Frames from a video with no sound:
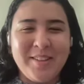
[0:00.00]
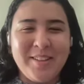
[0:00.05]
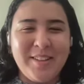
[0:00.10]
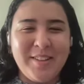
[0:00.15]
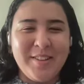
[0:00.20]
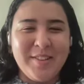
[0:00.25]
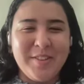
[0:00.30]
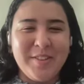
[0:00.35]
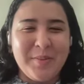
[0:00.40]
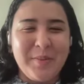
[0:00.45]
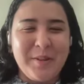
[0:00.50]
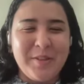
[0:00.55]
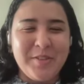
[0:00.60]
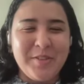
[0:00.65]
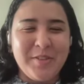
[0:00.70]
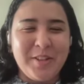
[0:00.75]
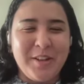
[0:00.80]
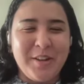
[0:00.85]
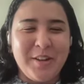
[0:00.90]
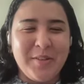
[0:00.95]
Thank you so much for
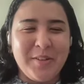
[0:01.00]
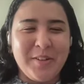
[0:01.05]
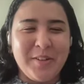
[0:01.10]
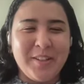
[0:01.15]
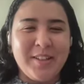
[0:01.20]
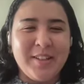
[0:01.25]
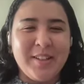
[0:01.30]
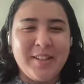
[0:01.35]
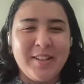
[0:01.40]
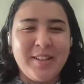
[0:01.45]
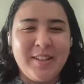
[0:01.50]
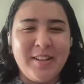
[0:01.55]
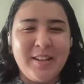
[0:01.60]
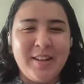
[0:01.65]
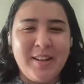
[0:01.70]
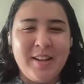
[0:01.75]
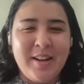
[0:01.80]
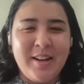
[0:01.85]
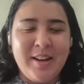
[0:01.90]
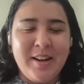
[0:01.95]
that work.
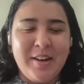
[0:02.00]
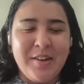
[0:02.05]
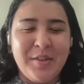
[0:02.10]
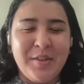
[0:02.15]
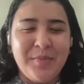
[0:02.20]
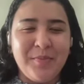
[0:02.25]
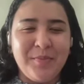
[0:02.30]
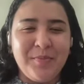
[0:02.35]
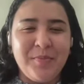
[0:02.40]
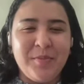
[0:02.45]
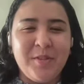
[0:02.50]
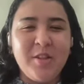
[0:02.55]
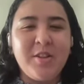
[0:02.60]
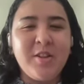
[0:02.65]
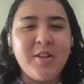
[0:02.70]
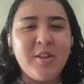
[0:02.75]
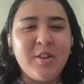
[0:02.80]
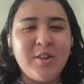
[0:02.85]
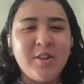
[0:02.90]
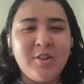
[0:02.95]
Do you
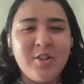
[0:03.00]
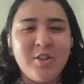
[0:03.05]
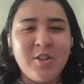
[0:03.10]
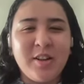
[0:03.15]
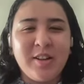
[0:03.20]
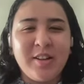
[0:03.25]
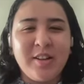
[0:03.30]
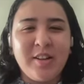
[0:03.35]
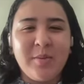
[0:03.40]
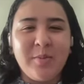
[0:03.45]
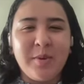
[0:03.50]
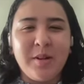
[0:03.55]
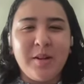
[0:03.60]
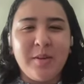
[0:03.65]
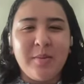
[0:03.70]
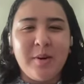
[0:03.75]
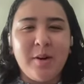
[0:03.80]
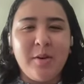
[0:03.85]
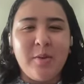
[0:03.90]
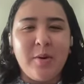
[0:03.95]
think you could share a little bit
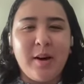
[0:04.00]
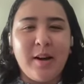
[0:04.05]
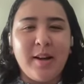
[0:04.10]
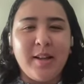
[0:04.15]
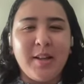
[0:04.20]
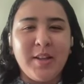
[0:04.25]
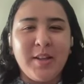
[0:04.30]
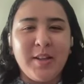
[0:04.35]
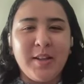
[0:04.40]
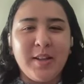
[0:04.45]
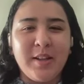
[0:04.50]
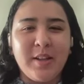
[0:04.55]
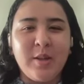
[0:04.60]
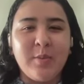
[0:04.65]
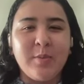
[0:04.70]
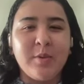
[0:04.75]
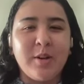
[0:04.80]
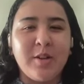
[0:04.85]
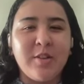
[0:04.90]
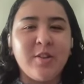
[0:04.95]
about why you think
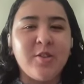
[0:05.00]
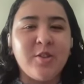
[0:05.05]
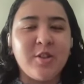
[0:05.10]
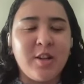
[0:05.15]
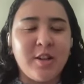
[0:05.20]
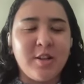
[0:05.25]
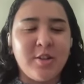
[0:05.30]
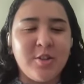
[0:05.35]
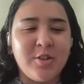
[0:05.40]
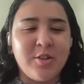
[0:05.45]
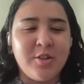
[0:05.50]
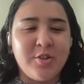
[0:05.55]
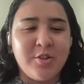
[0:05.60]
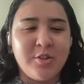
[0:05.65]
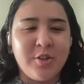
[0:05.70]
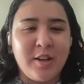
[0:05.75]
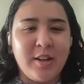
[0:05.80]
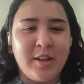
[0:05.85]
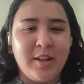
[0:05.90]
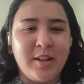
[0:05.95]
human rights education and
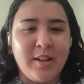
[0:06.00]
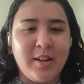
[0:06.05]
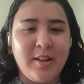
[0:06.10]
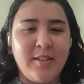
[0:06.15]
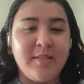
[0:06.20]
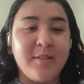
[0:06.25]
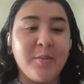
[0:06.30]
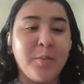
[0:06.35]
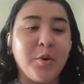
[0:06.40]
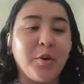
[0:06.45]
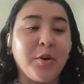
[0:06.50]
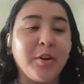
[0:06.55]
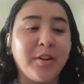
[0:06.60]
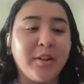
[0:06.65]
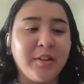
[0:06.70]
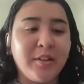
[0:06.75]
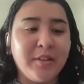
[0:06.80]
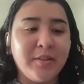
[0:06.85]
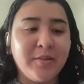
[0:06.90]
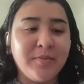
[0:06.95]
training is
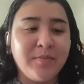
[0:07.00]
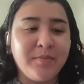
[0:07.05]
important?